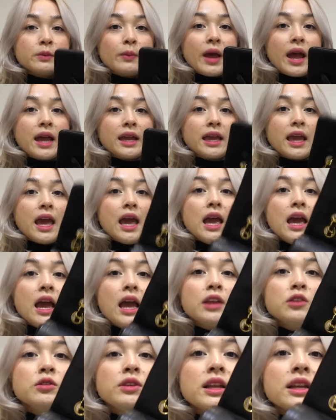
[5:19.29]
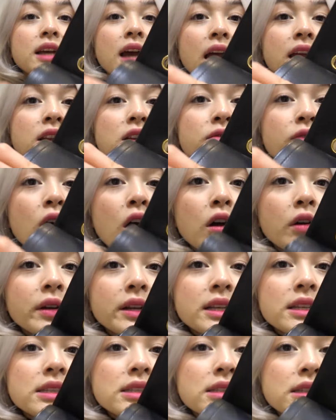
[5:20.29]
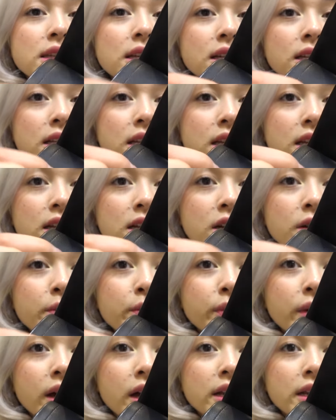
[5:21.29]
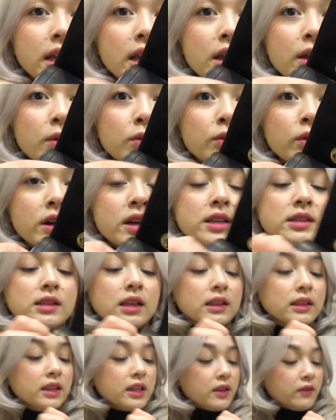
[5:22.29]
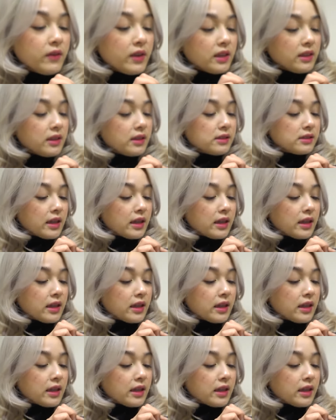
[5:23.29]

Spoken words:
bag, you can kind of already see it here, but it was leaving these